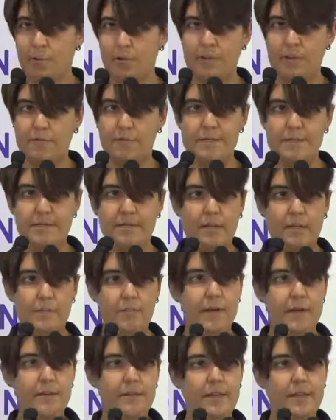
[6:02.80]
if it starts
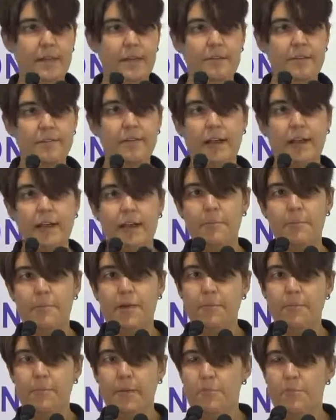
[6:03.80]
melting, is the
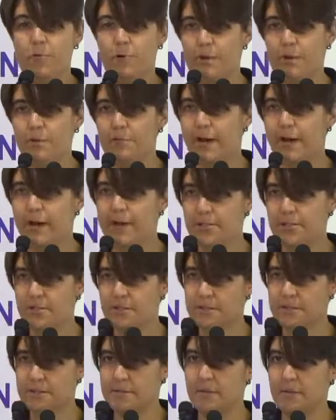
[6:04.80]
climate memory of ice
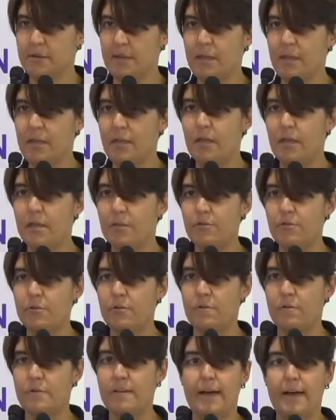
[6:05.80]
sheets. Okay,
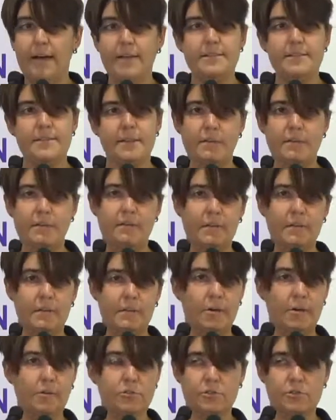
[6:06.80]
so the ice, as
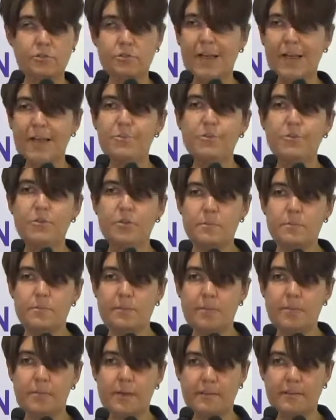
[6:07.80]
the ocean, absorbs
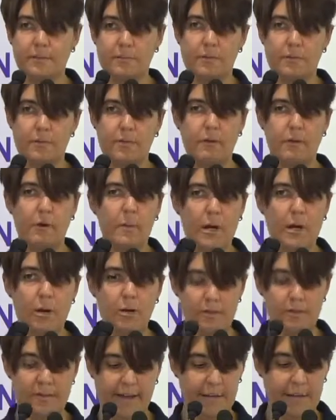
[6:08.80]
the heat on the very
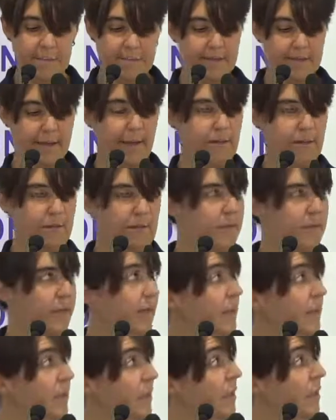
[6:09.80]
long time scale.
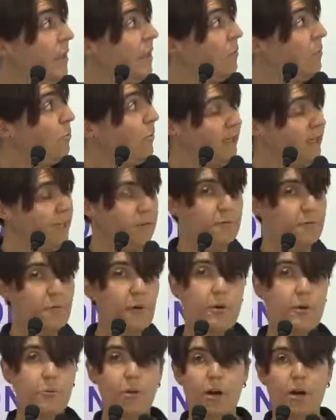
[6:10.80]
Okay, when it's
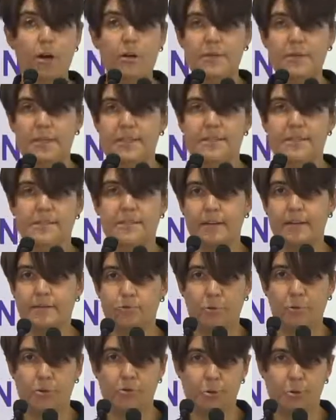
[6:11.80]
very warm, it starts
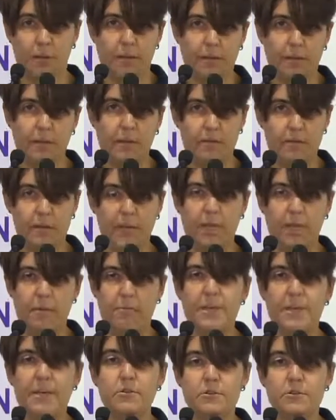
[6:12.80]
retreating. Okay,
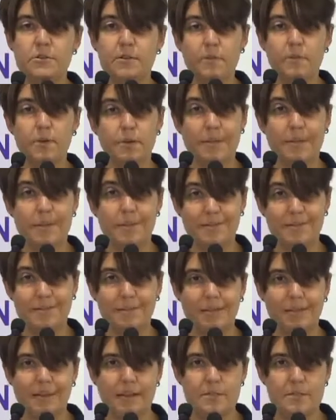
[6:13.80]
because of the heat
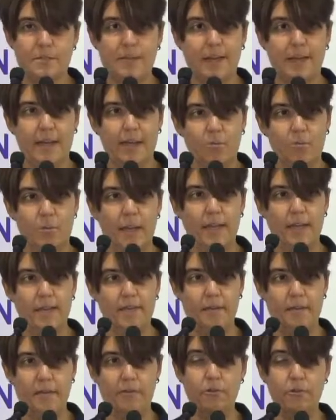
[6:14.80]
it has been
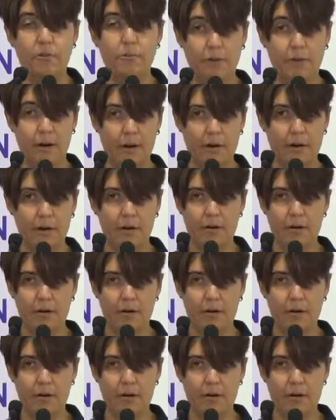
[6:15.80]
accumulating so far,